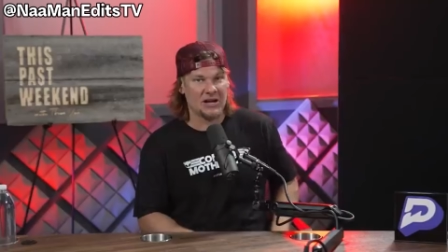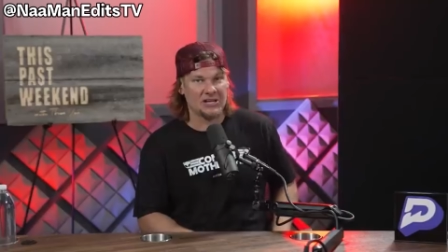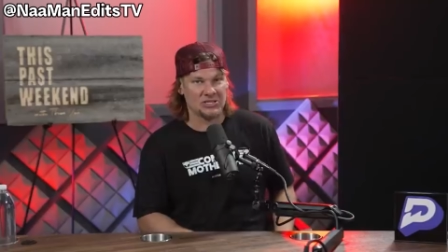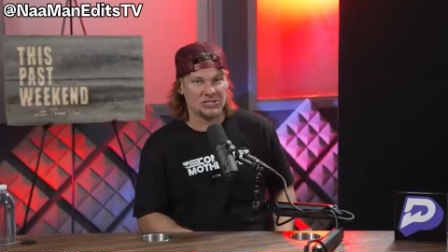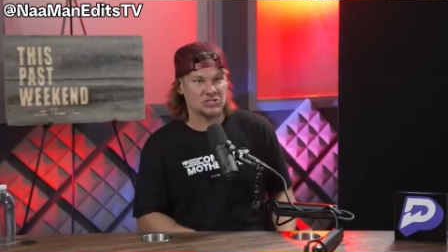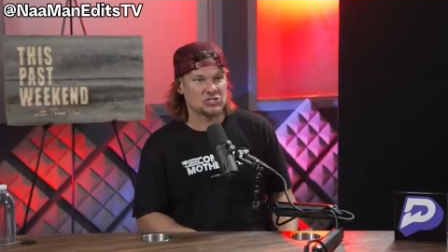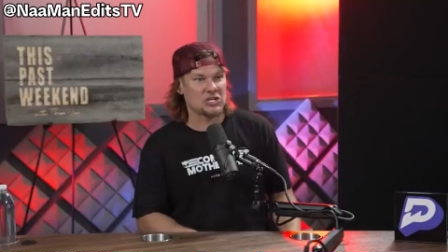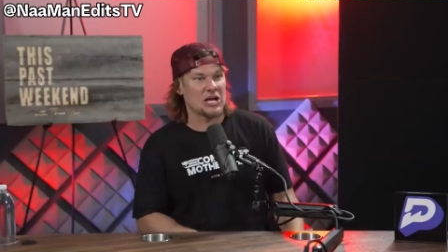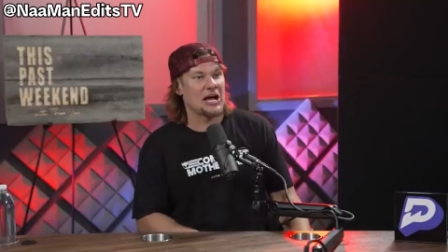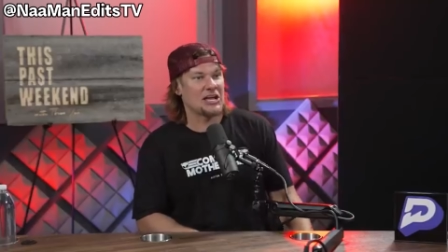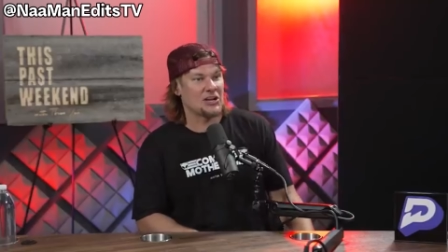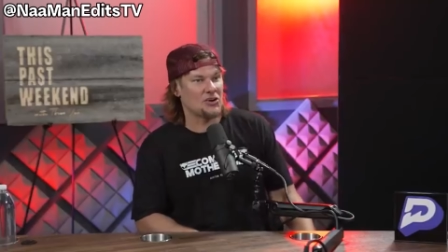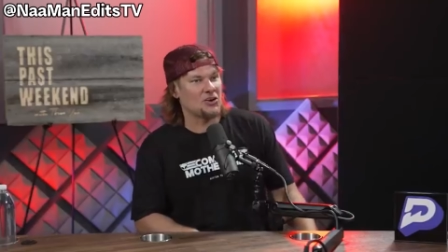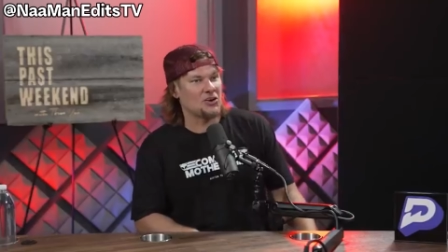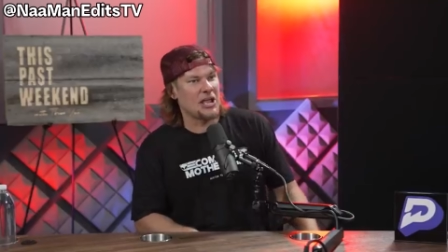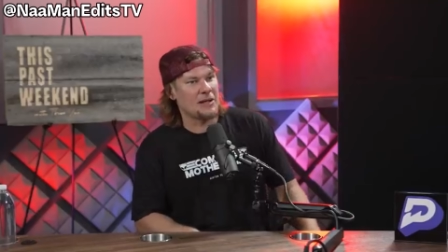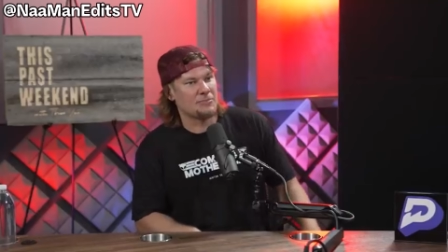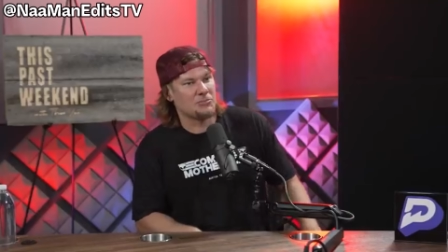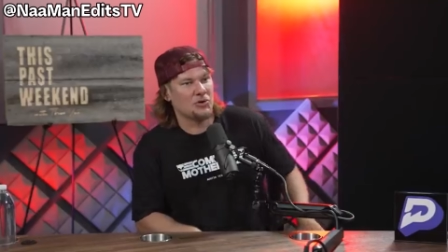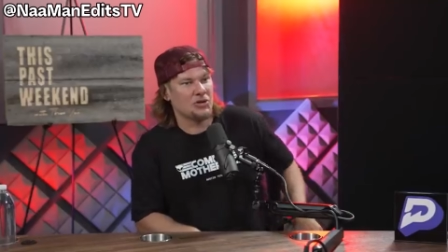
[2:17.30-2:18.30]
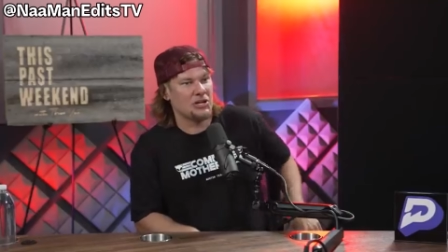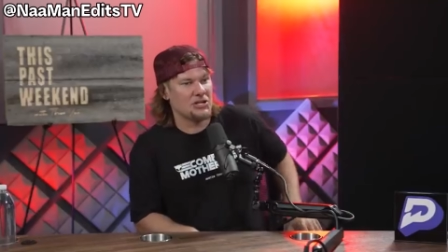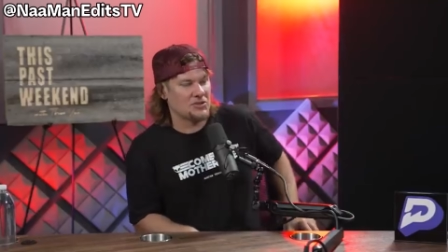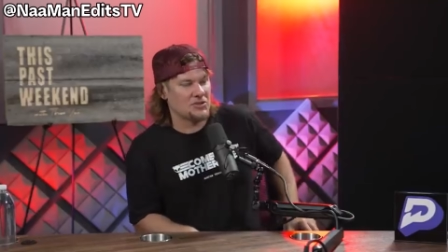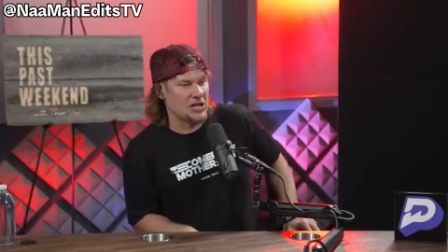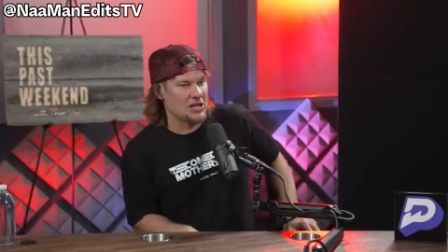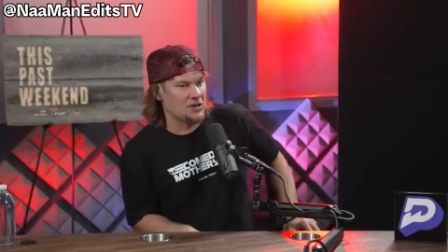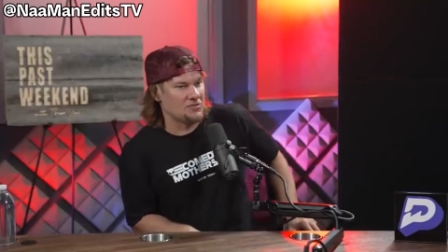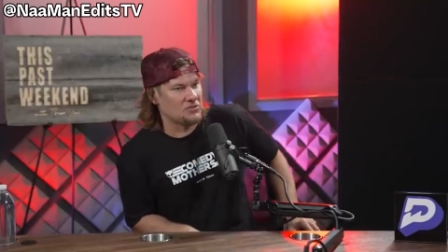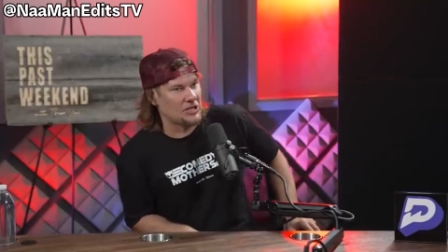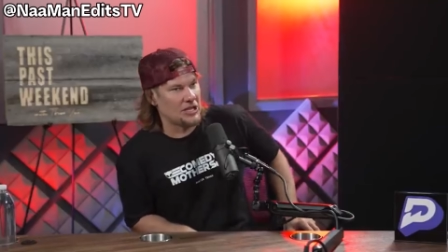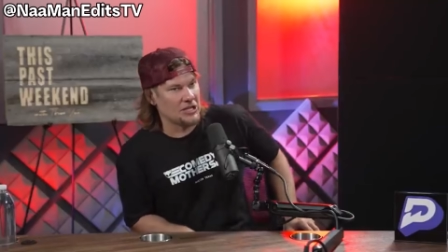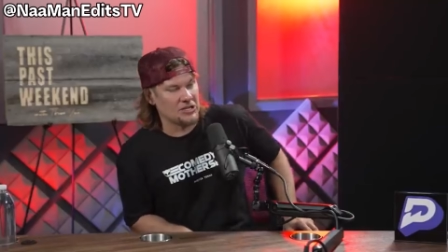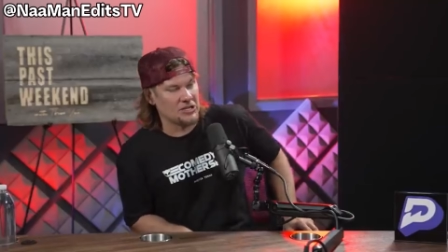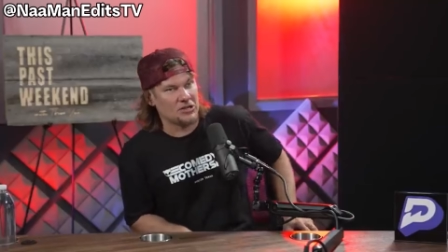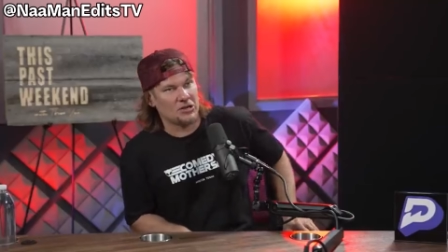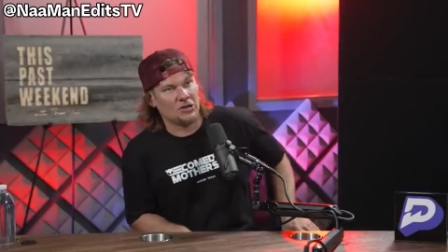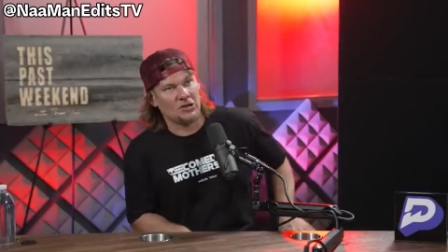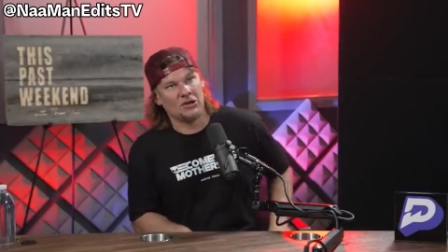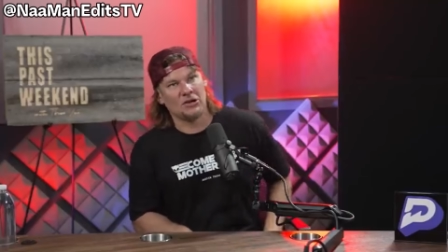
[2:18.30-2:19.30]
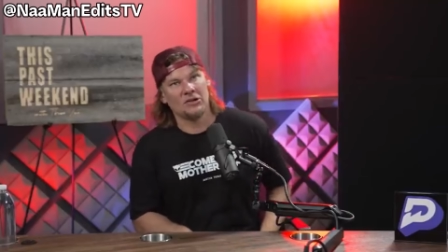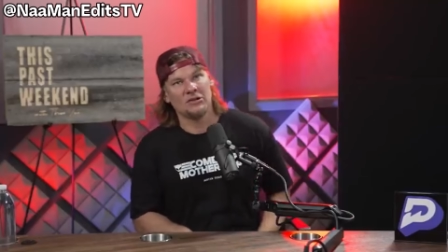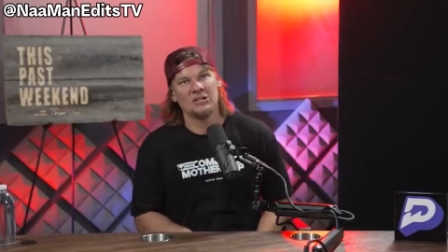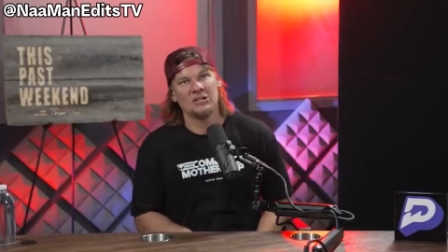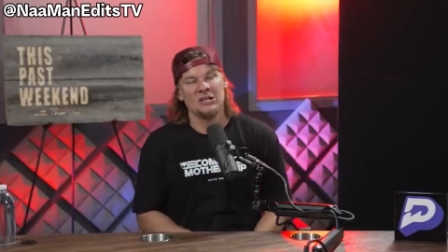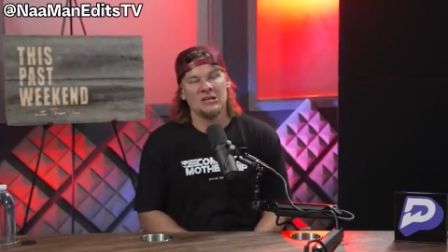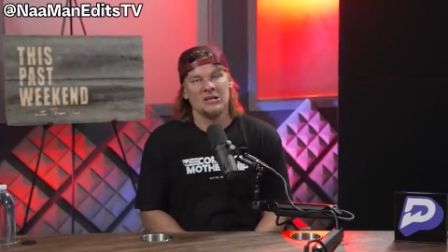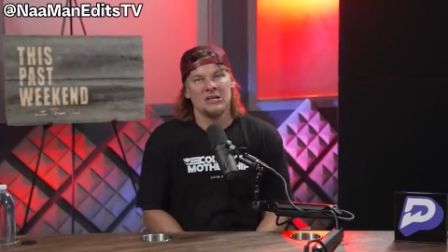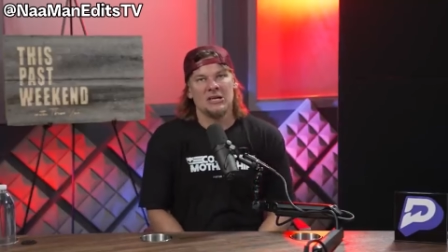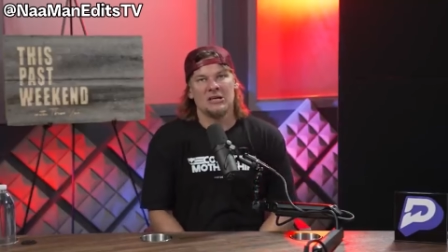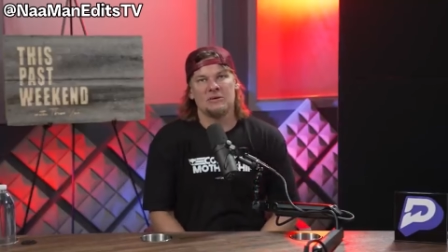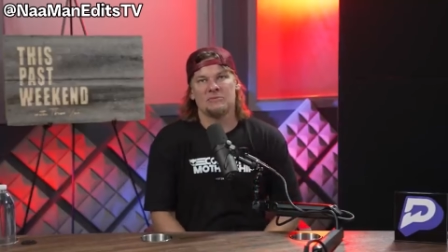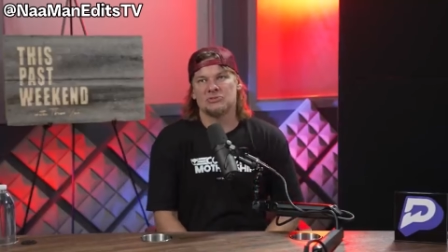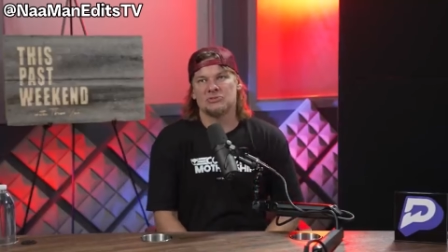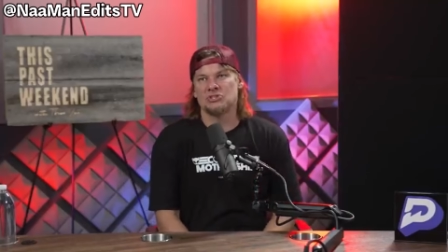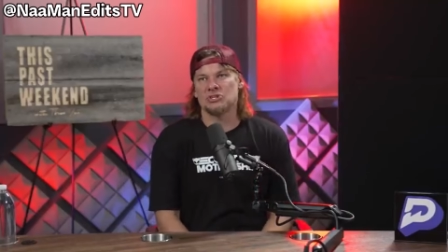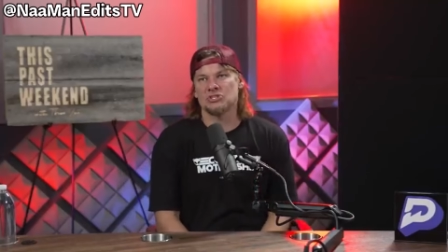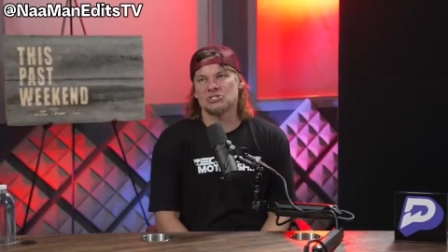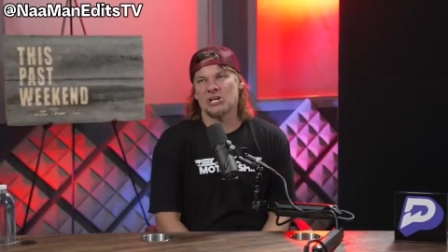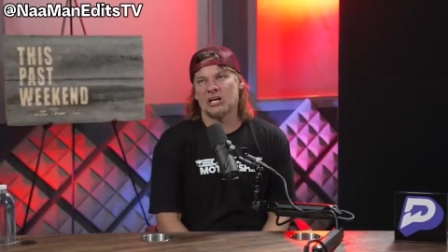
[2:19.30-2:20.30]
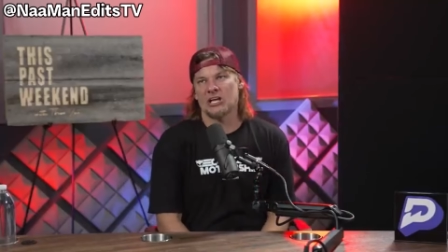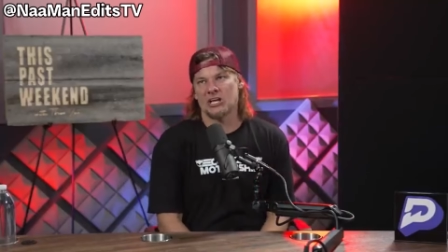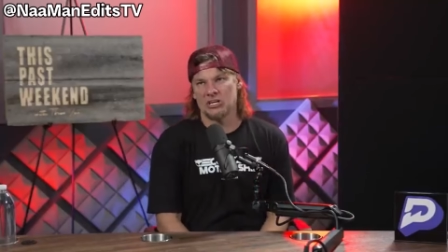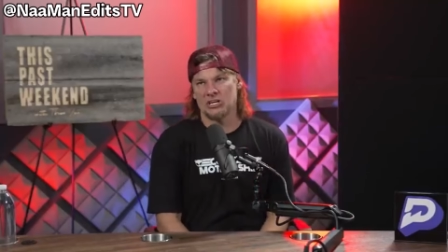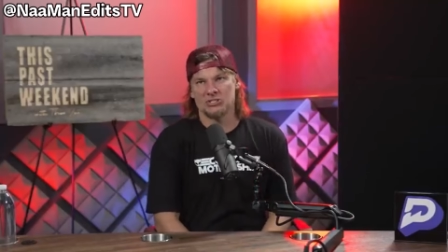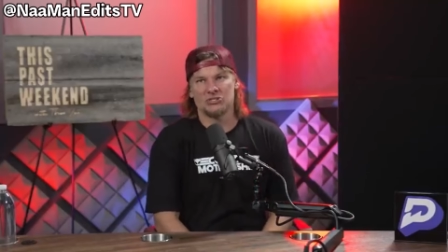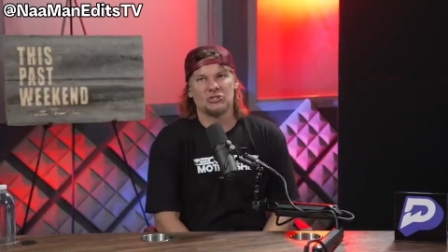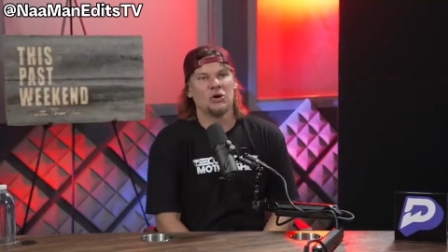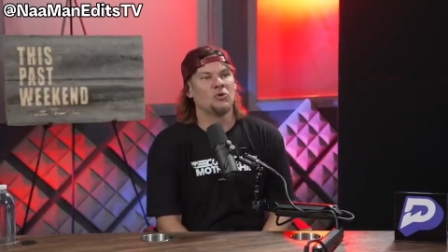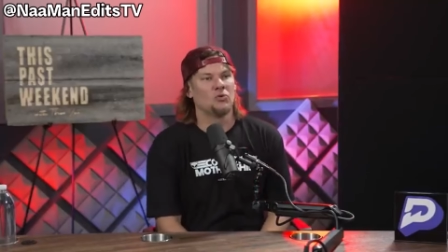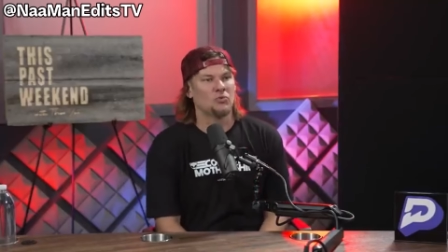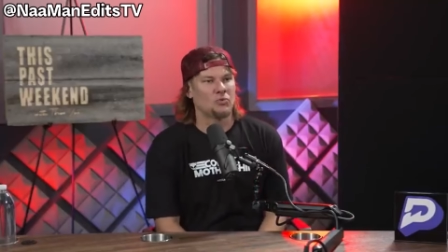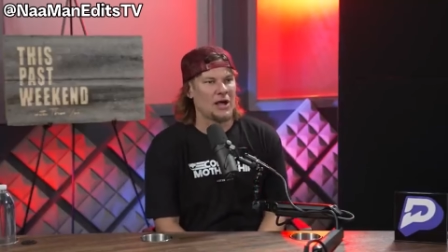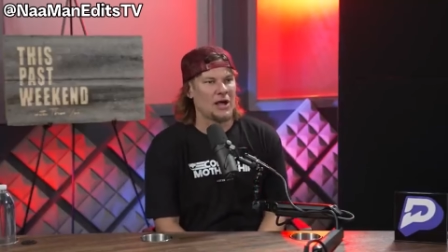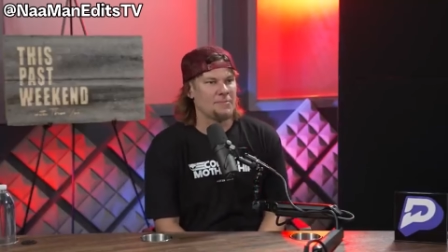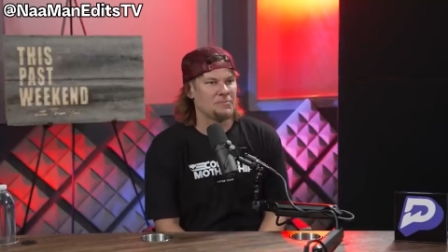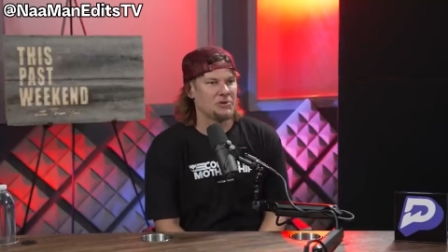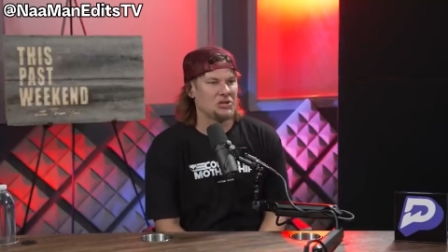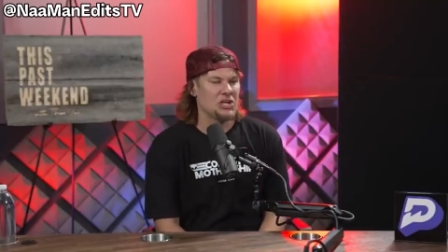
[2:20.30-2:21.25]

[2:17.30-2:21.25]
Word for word: right? This guy in our neighborhood, he kind of like, uh, he was just like an adult, right?